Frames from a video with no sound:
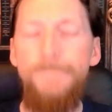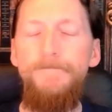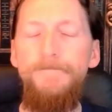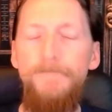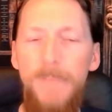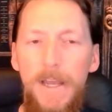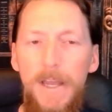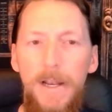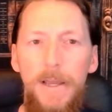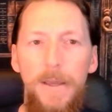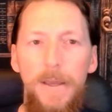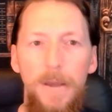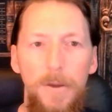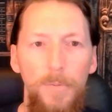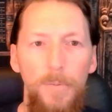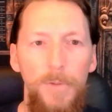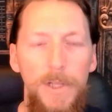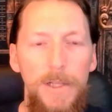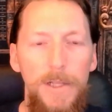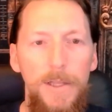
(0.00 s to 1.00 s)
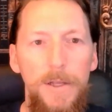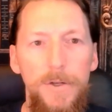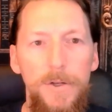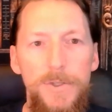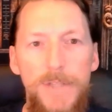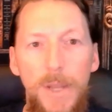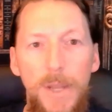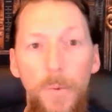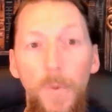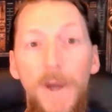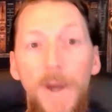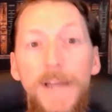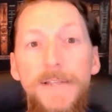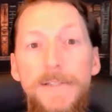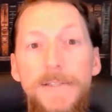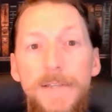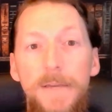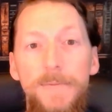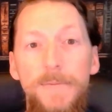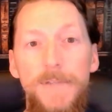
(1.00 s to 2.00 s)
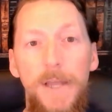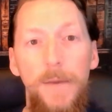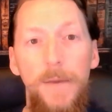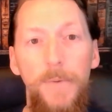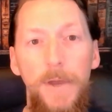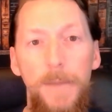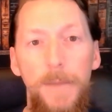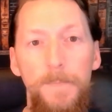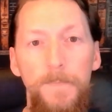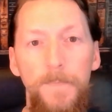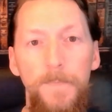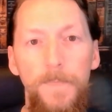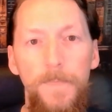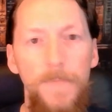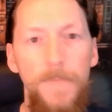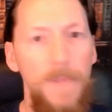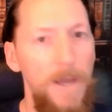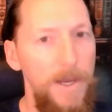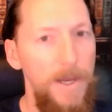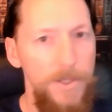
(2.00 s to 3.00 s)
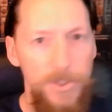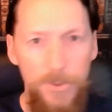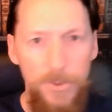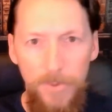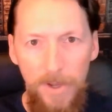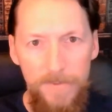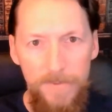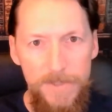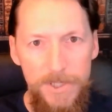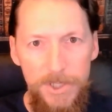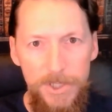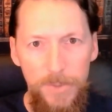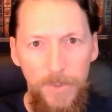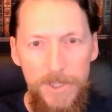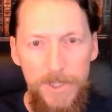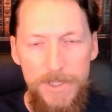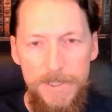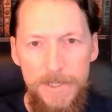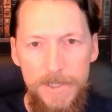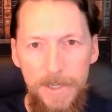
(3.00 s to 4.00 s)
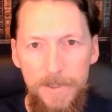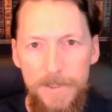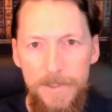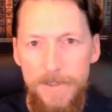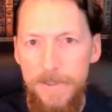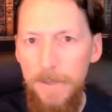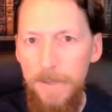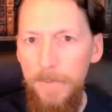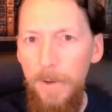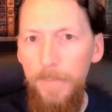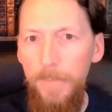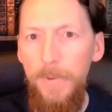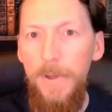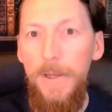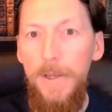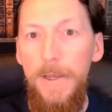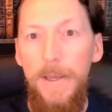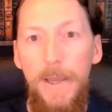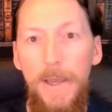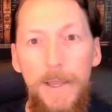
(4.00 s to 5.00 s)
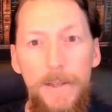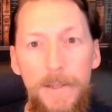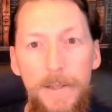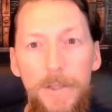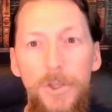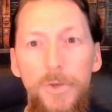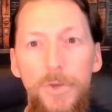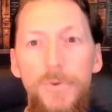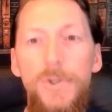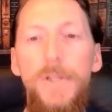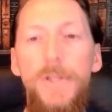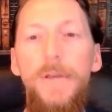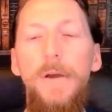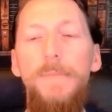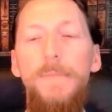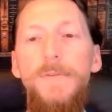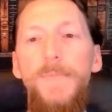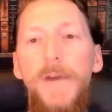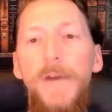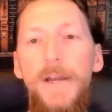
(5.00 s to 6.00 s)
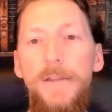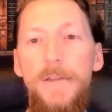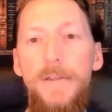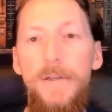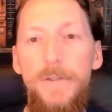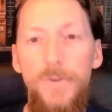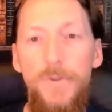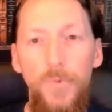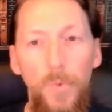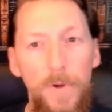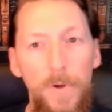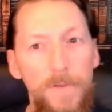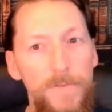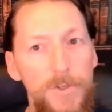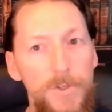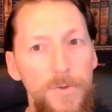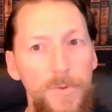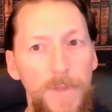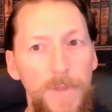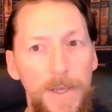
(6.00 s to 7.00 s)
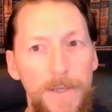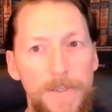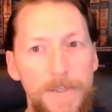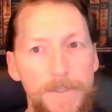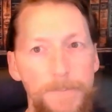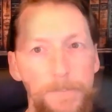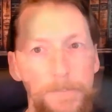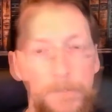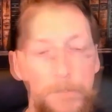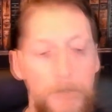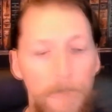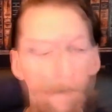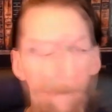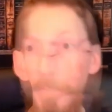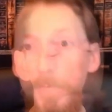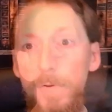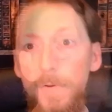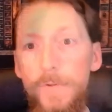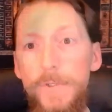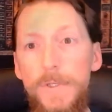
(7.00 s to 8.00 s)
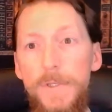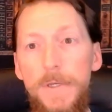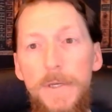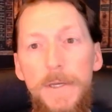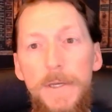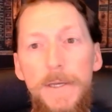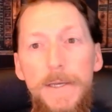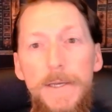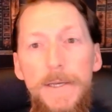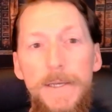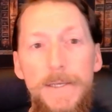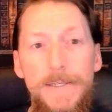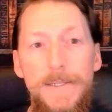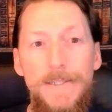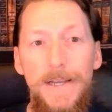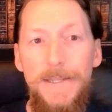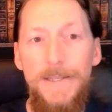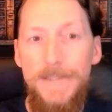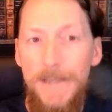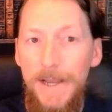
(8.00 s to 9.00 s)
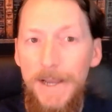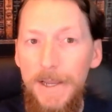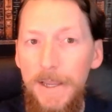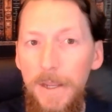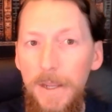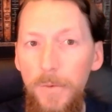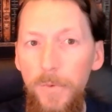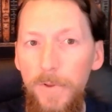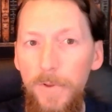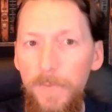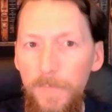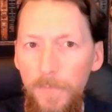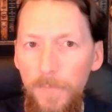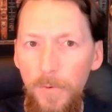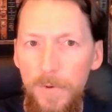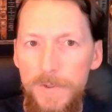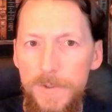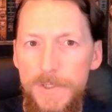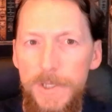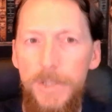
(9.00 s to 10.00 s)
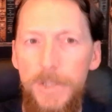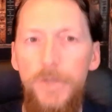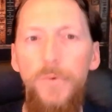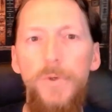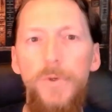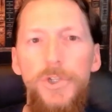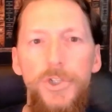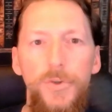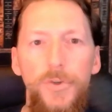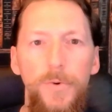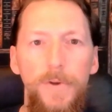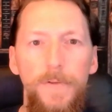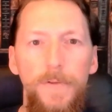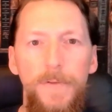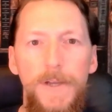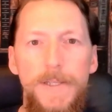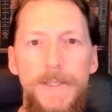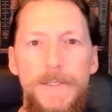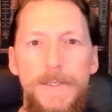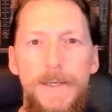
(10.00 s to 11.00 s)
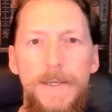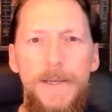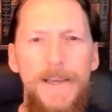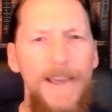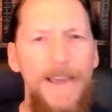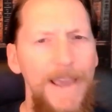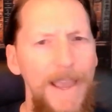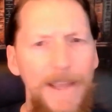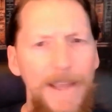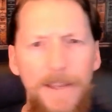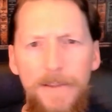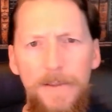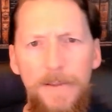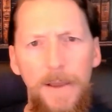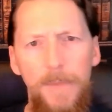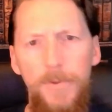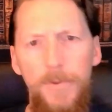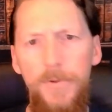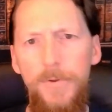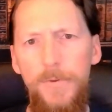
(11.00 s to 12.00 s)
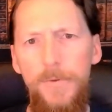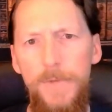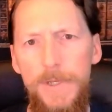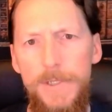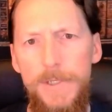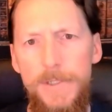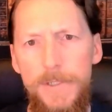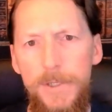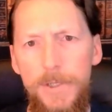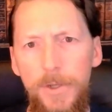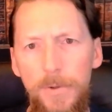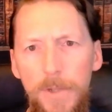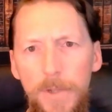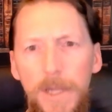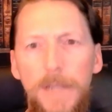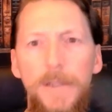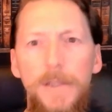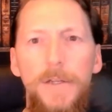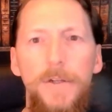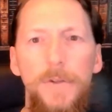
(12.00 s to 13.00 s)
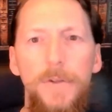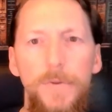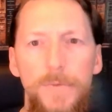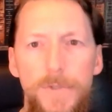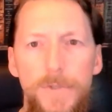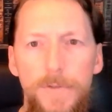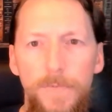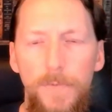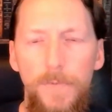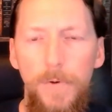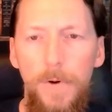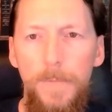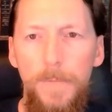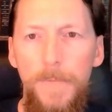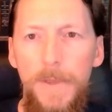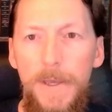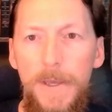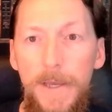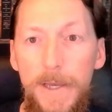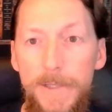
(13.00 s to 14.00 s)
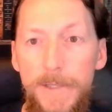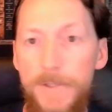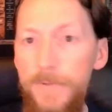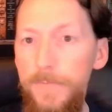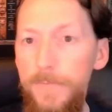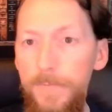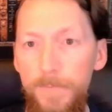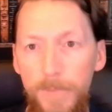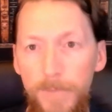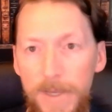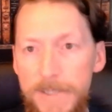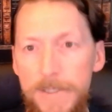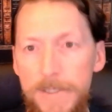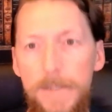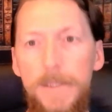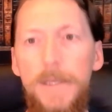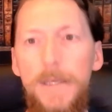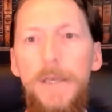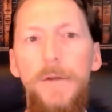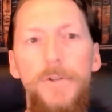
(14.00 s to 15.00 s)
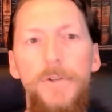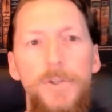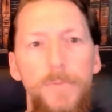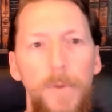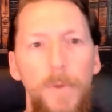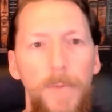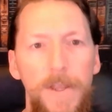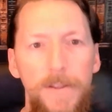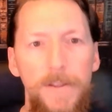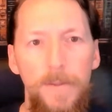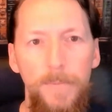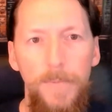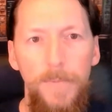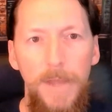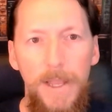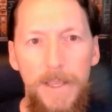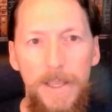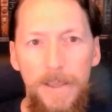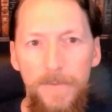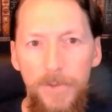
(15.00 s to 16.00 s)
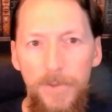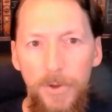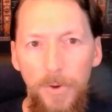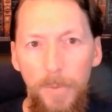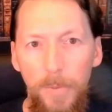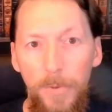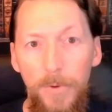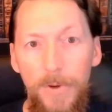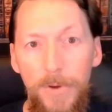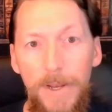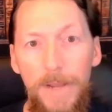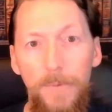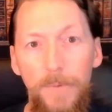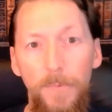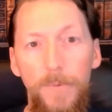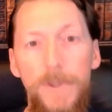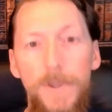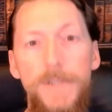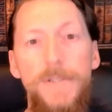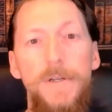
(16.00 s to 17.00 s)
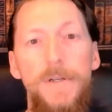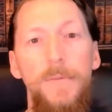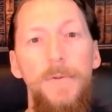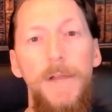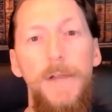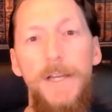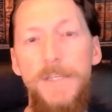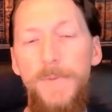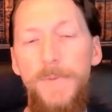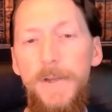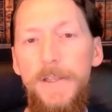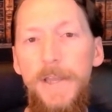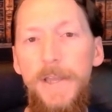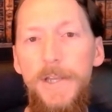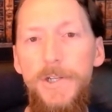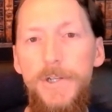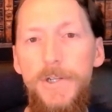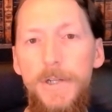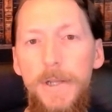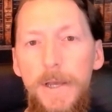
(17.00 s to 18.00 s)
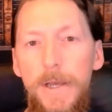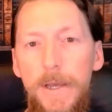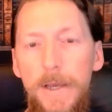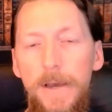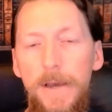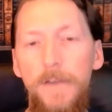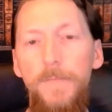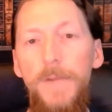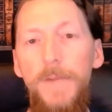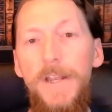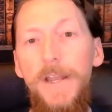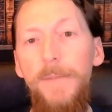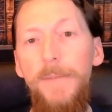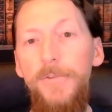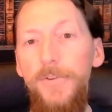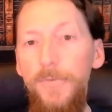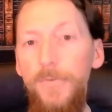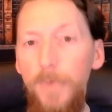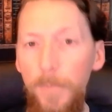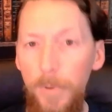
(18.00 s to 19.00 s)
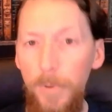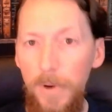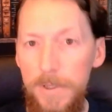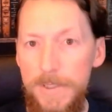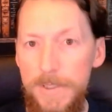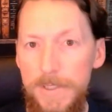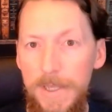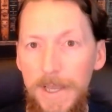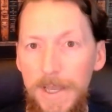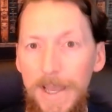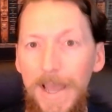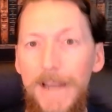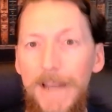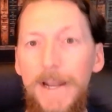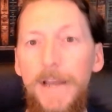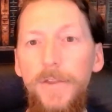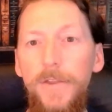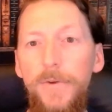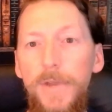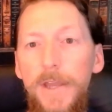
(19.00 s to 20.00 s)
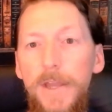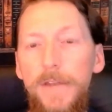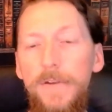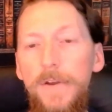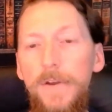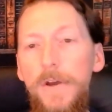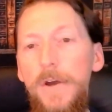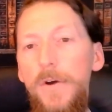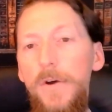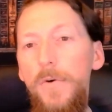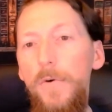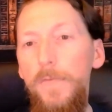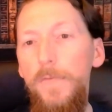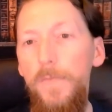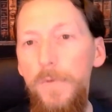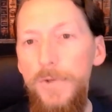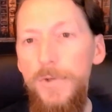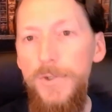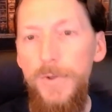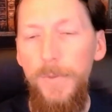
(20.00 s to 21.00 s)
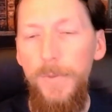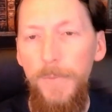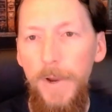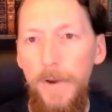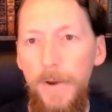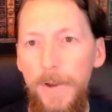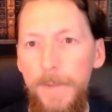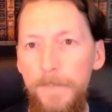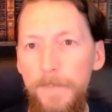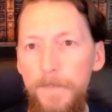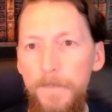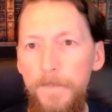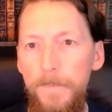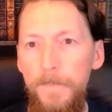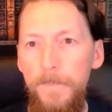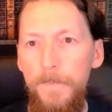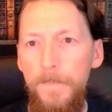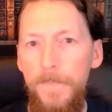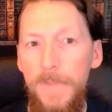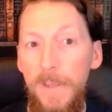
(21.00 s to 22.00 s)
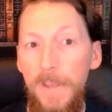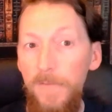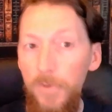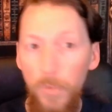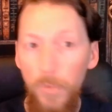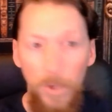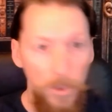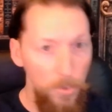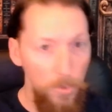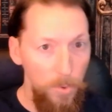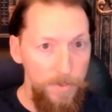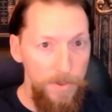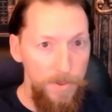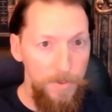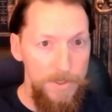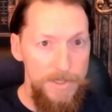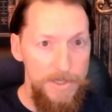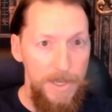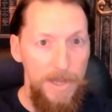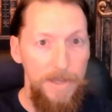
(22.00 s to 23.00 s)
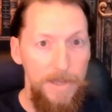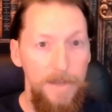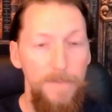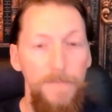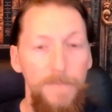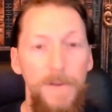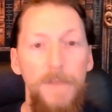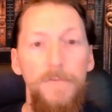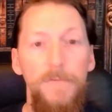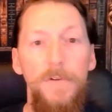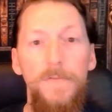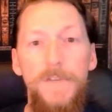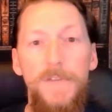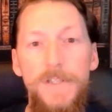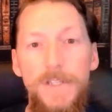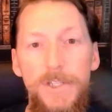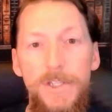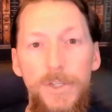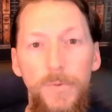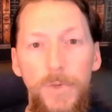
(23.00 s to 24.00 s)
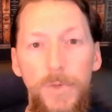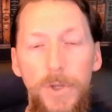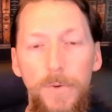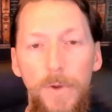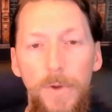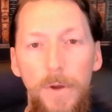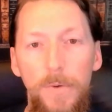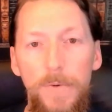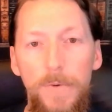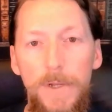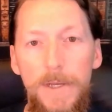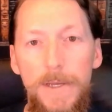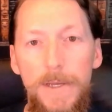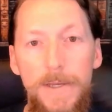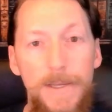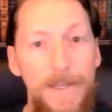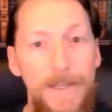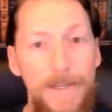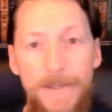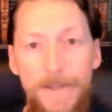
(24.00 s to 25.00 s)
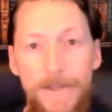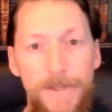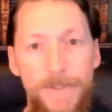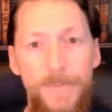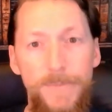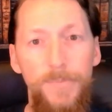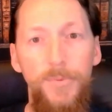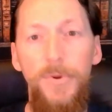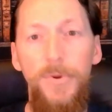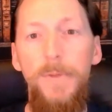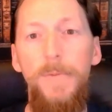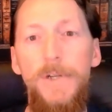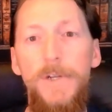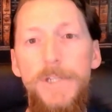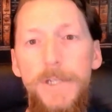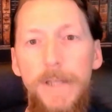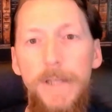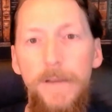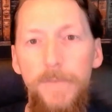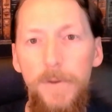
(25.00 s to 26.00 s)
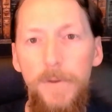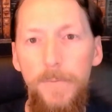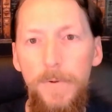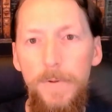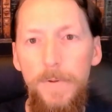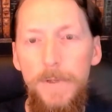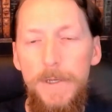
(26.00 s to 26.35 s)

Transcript: And I can completely understand why it seems that way. I too have situations like this come up, and it usually comes back to one of two things. First is attacking with force into a sure defense. Anytime you do this, you're likely to lose the vor, as you've basically killed your momentum and given your opponent a reasonable expectation of being able to riposte and either hit or force you to parry. If you ignore their attack in favor of continuing your own, getting hit is pretty much inevitable.